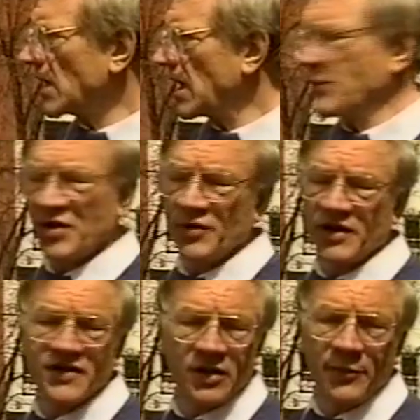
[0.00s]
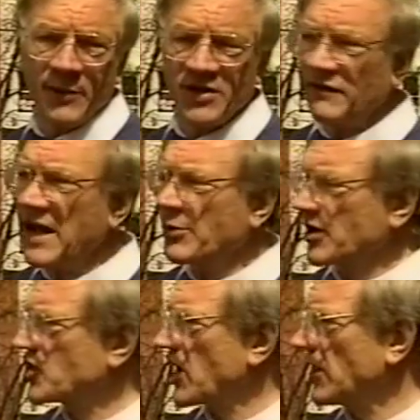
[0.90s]
it was also a sort of primitive labour
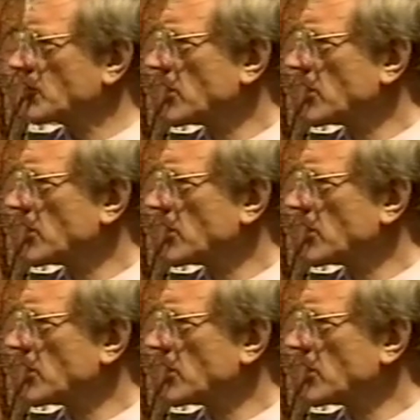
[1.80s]
exchange.